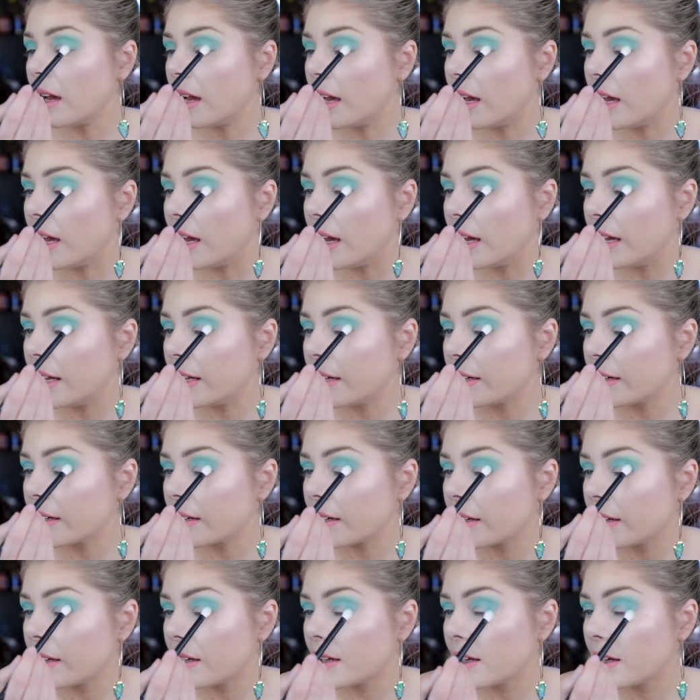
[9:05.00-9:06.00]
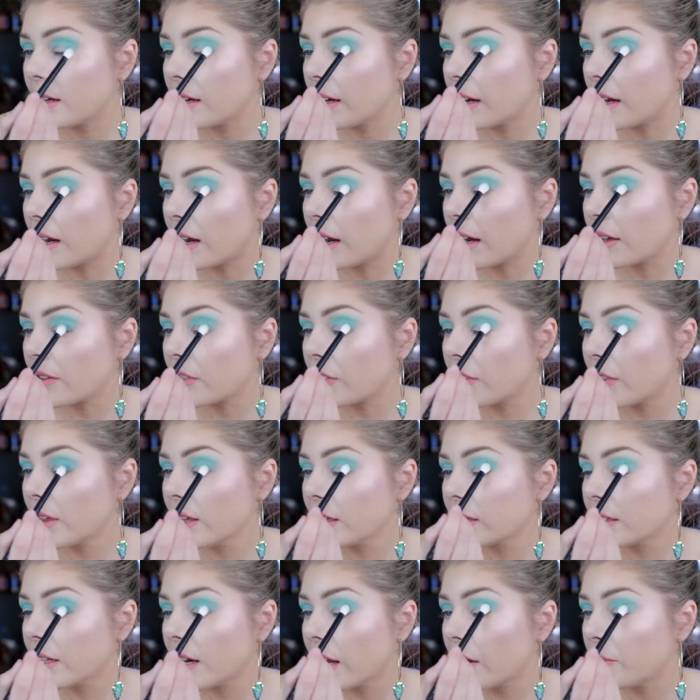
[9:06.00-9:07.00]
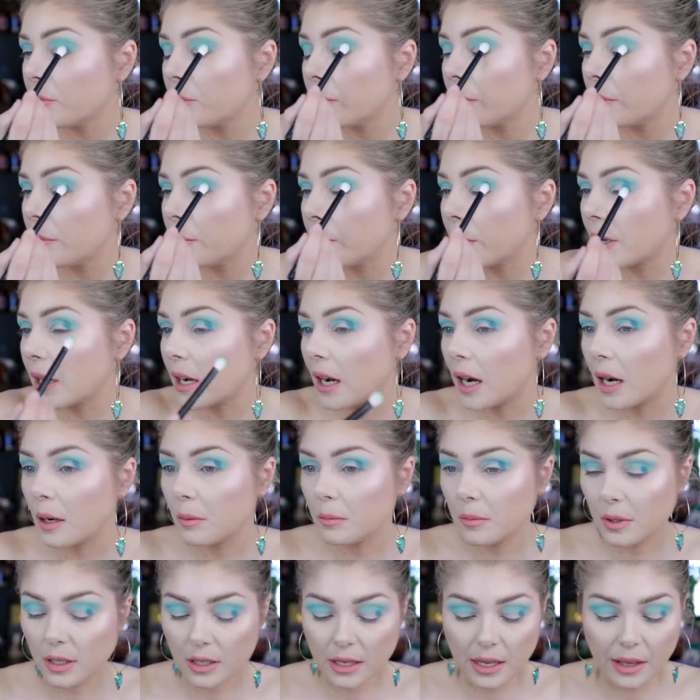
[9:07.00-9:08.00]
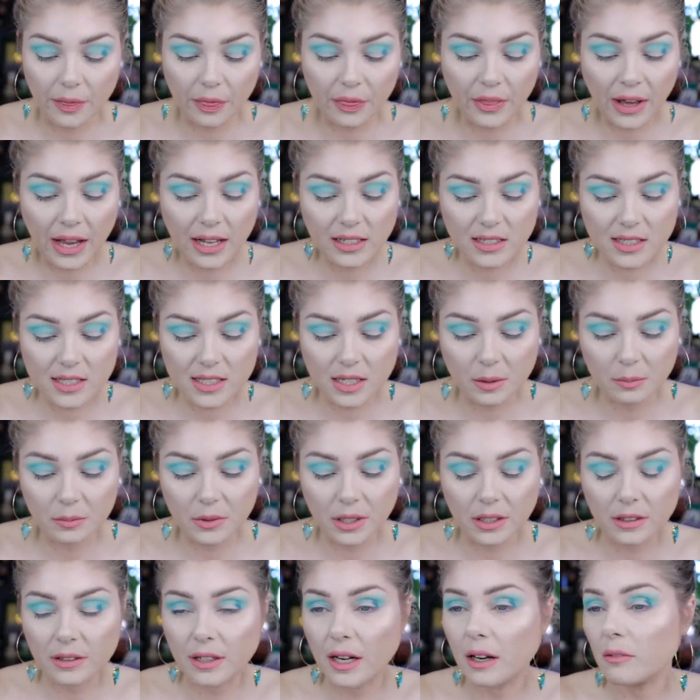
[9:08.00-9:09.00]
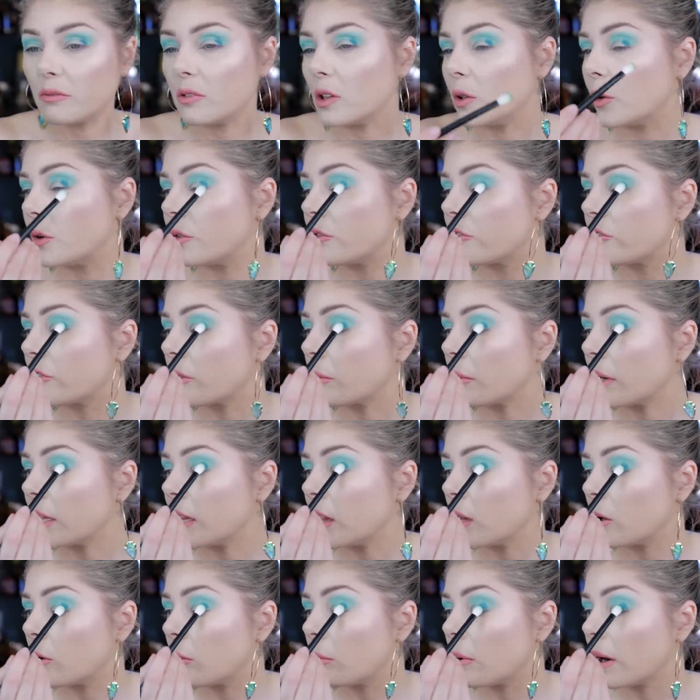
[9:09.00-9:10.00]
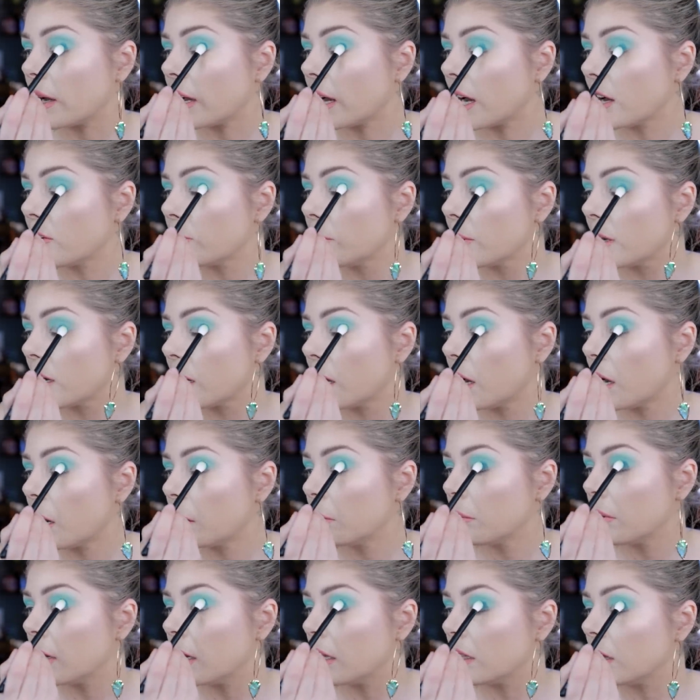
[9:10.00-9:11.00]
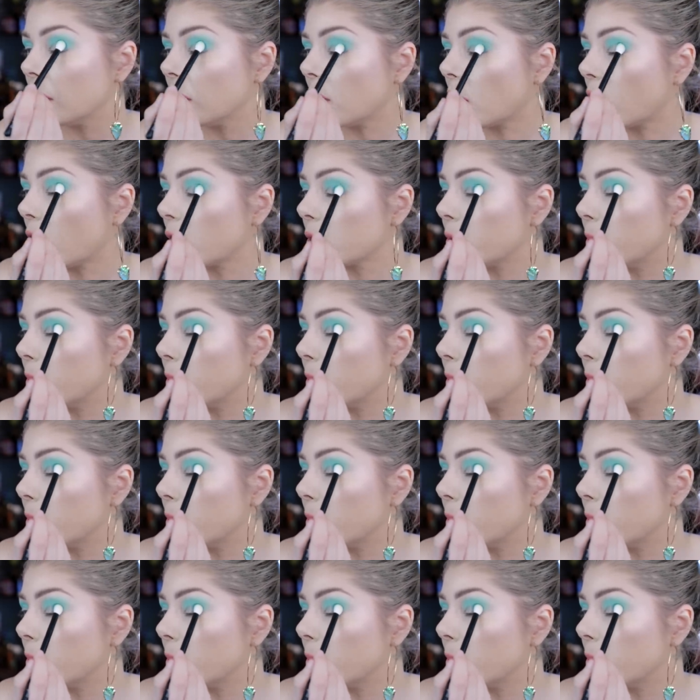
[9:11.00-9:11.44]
And I think that I've become, and that's something that I've learned from my low buy, I've become a lot